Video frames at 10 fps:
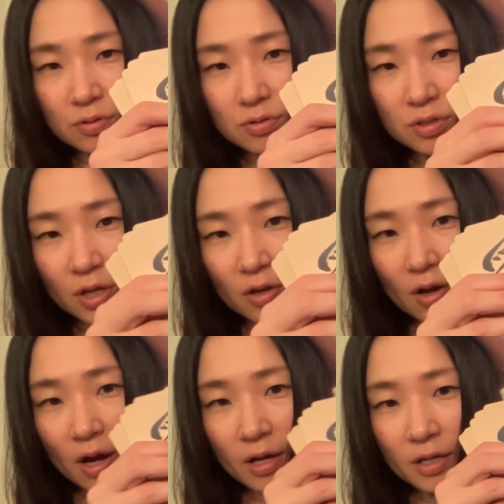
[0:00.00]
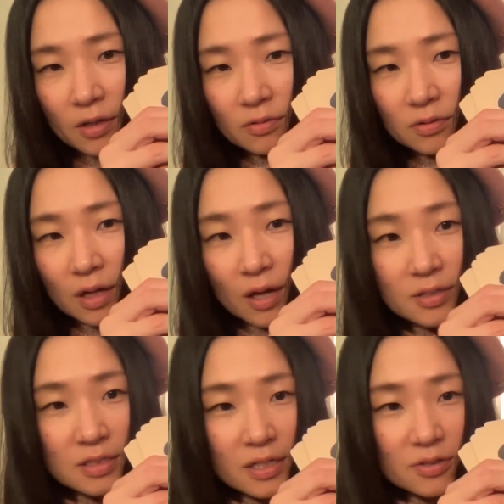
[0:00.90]
So I can
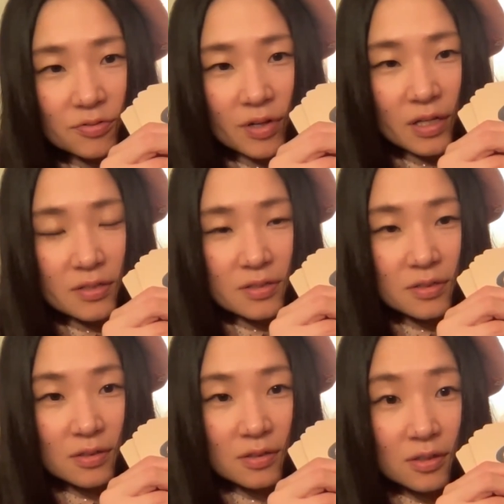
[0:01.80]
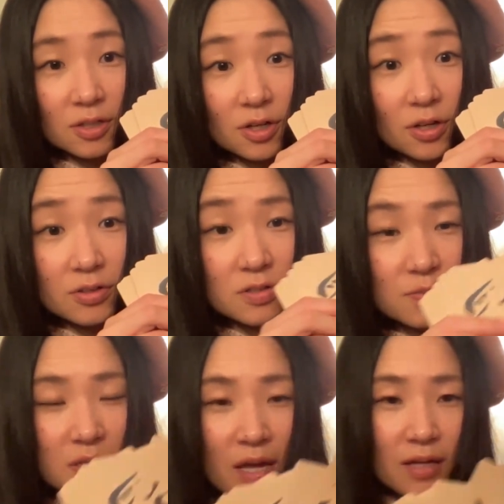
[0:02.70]
actually create lots
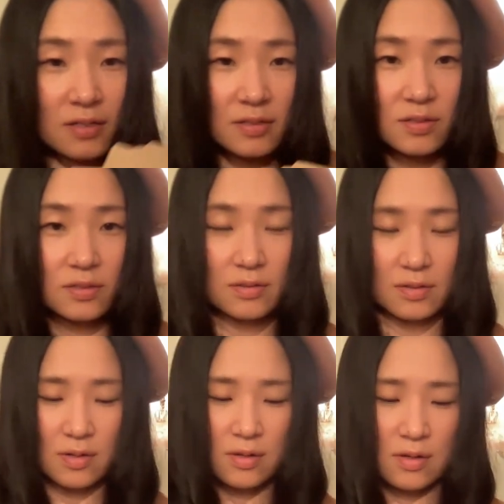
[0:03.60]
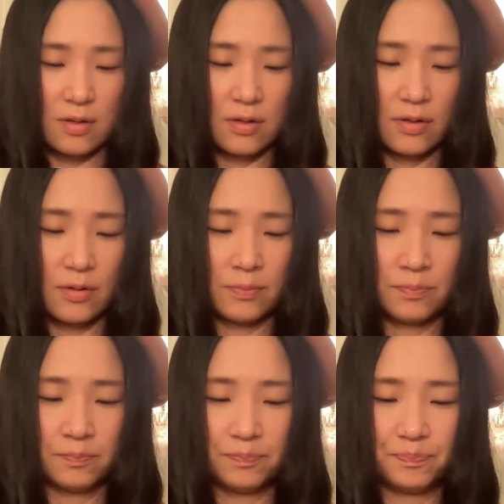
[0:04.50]
of decks
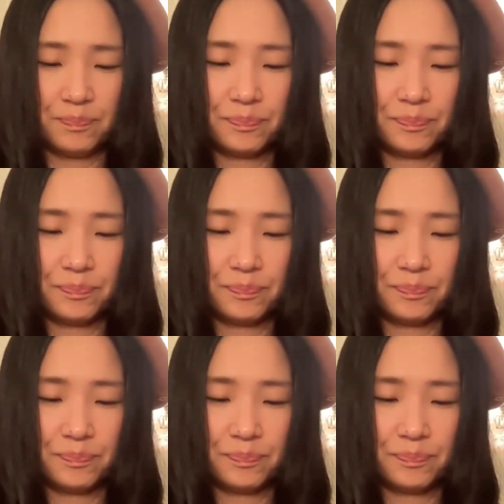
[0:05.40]
like